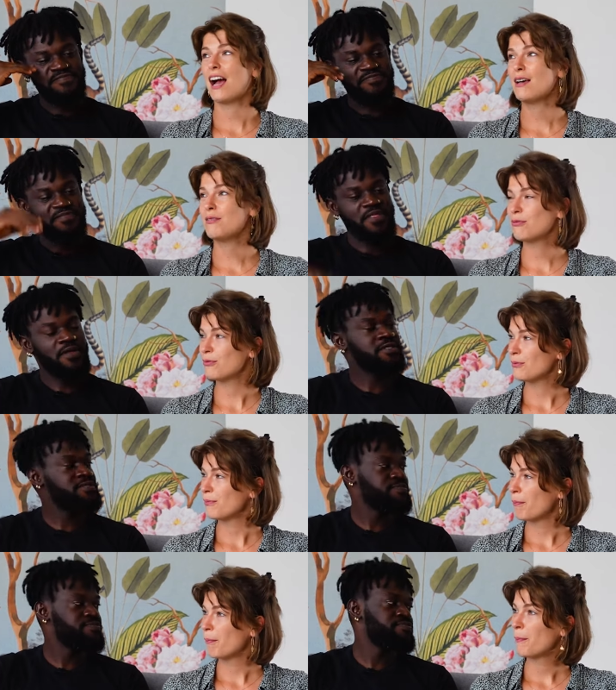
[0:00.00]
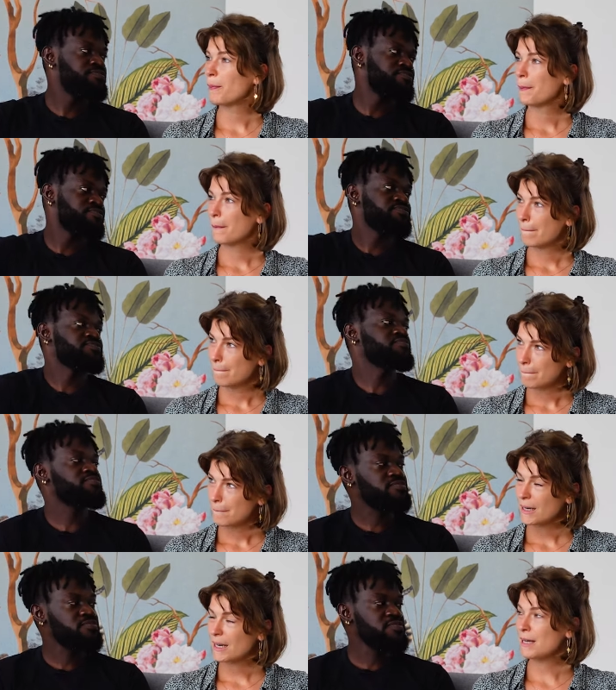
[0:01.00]
Speaker 1: I've
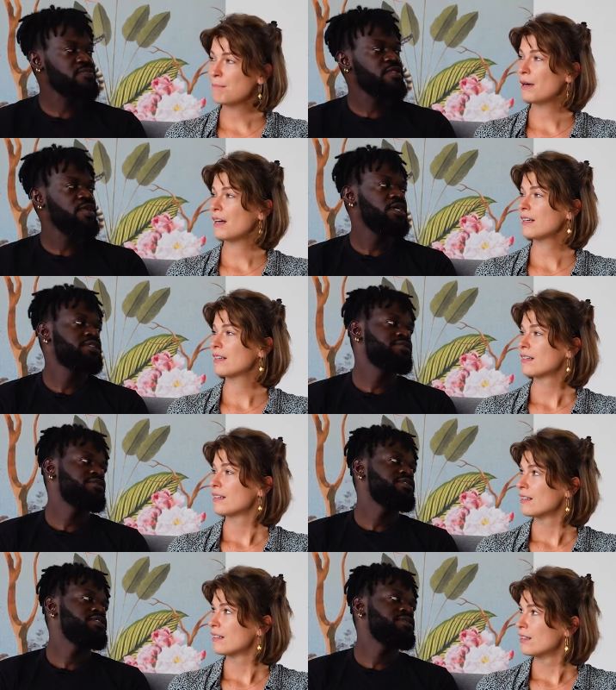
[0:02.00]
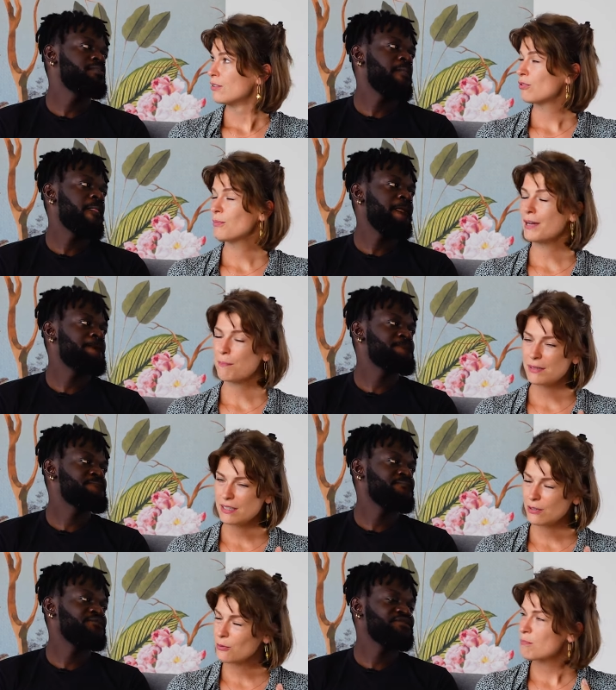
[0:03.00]
came back from my
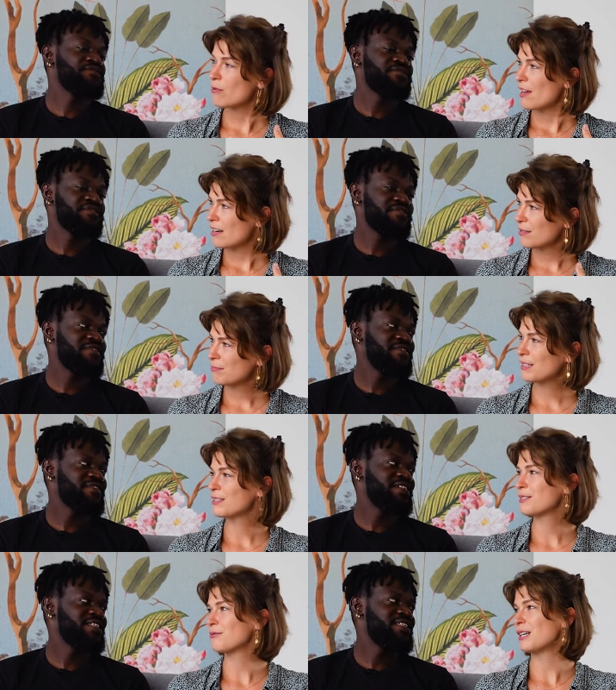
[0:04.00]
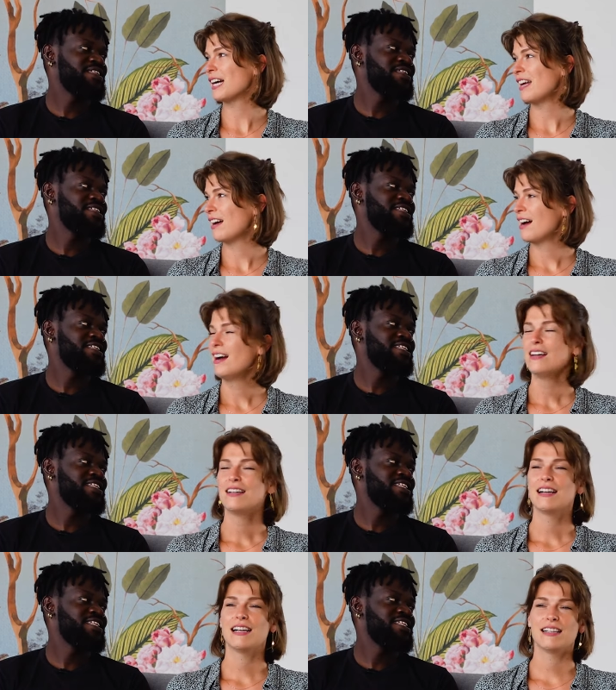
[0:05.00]
opinion on bread because of Ghana.
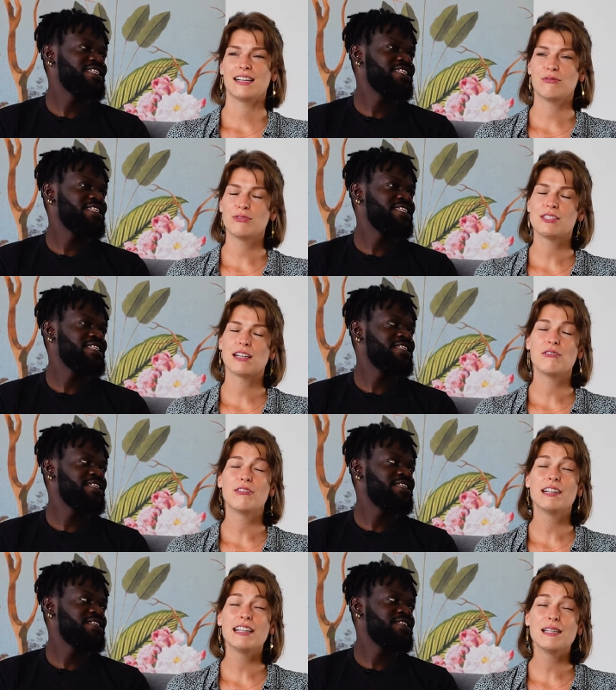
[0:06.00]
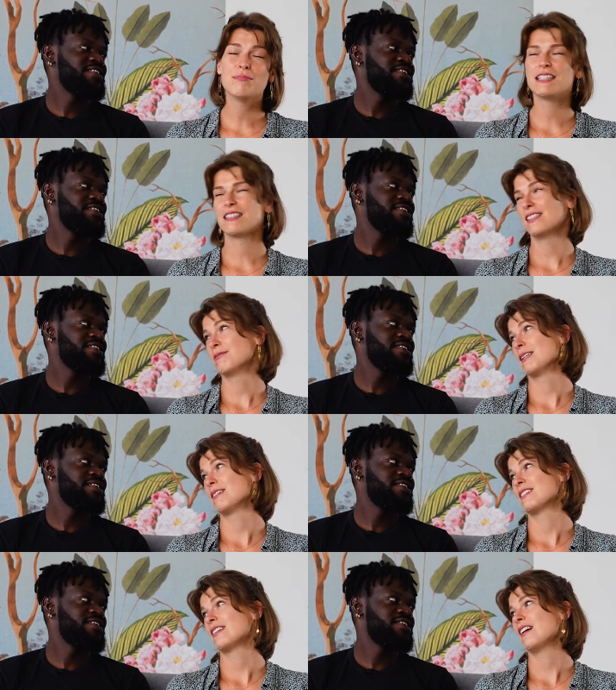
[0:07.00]
At first, I really missed it when
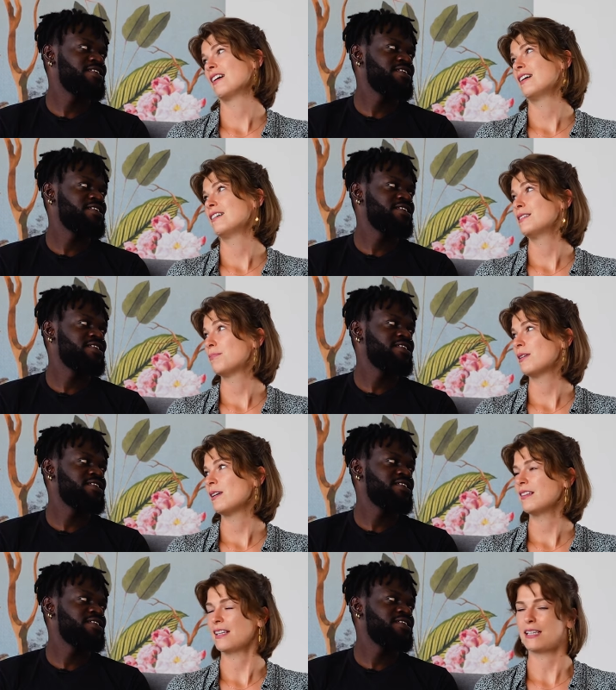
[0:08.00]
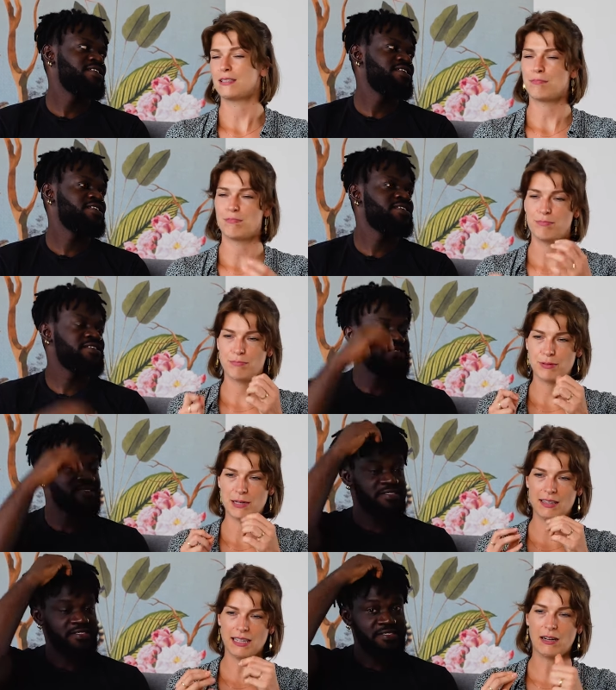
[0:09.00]
I was in Ghana. The bread, like the
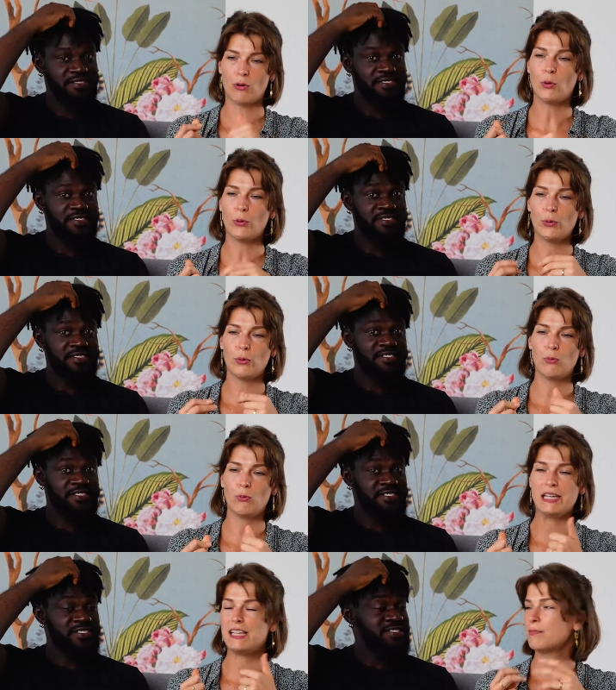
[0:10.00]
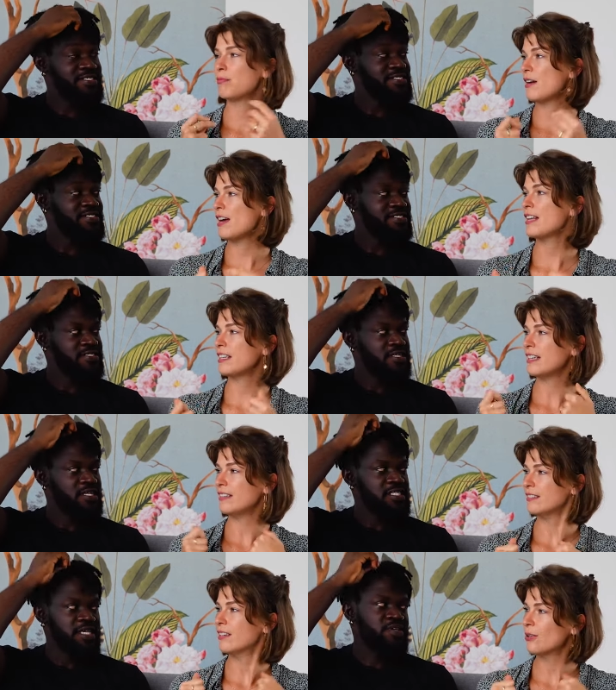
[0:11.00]
bread, like whole wheat bread,
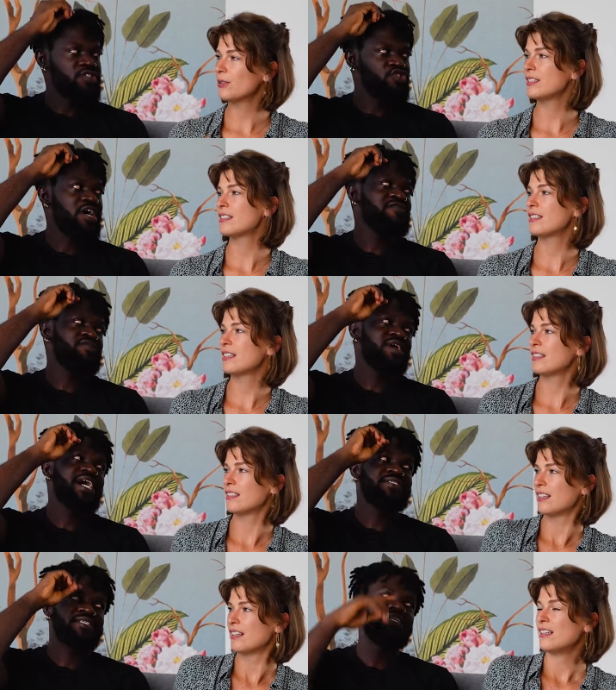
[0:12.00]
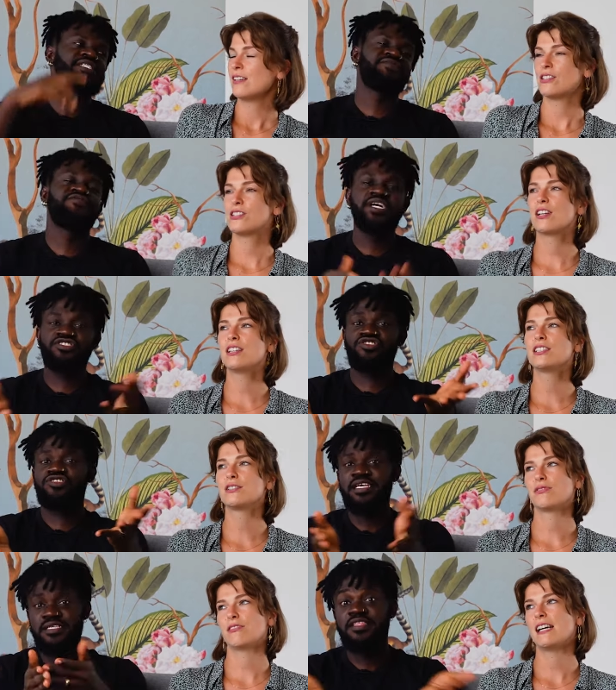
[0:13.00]
and yeah, because you have things. variety and it's fresh. Such a
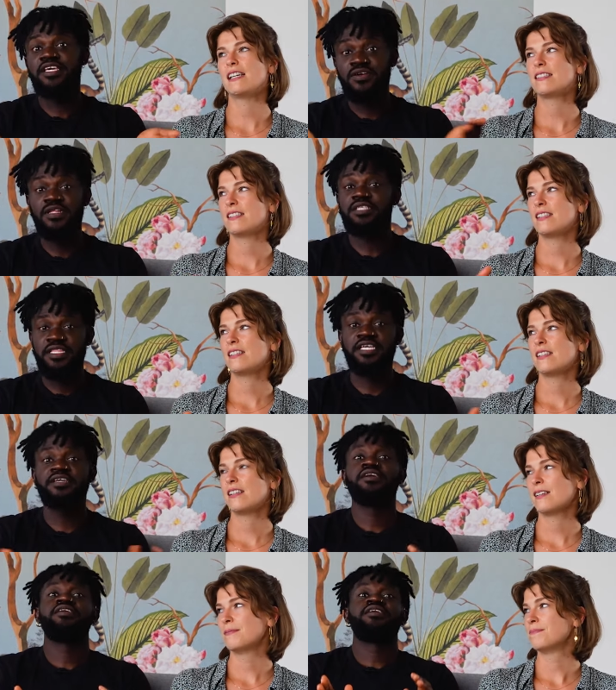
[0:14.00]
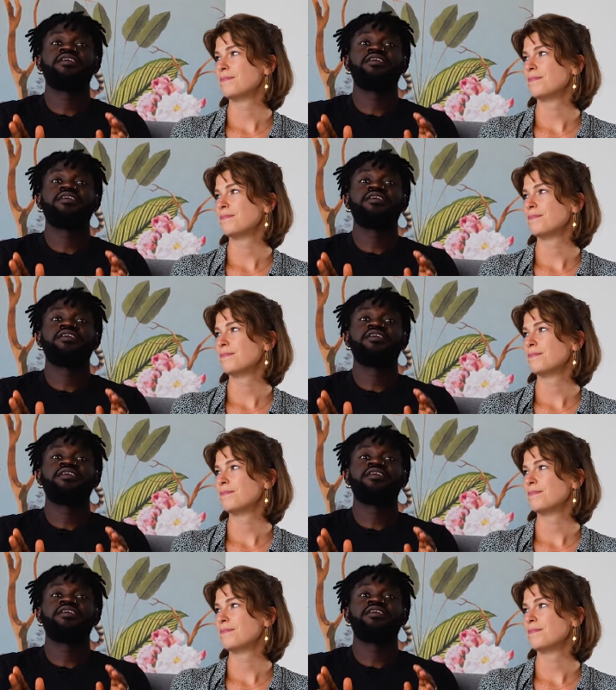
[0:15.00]
That's variety, the thing. That's the thing. Yeah.